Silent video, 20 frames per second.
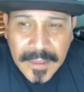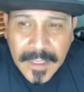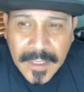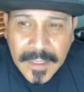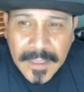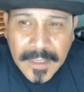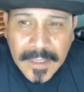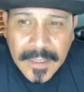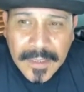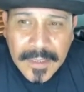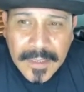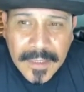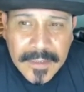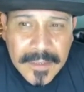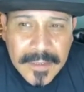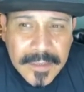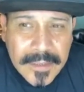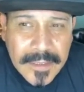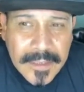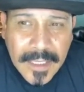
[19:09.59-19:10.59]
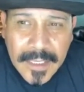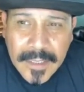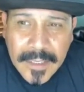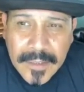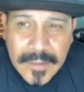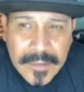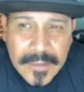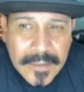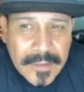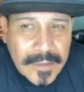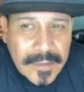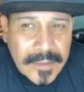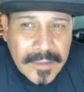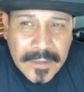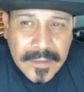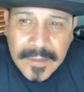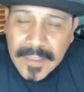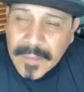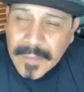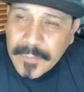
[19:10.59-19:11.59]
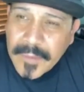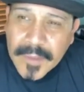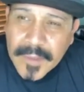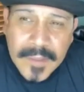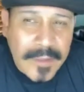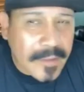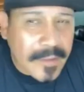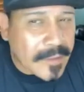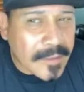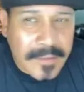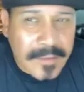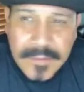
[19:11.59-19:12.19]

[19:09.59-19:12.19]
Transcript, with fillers: And, uh, and just like, just let me,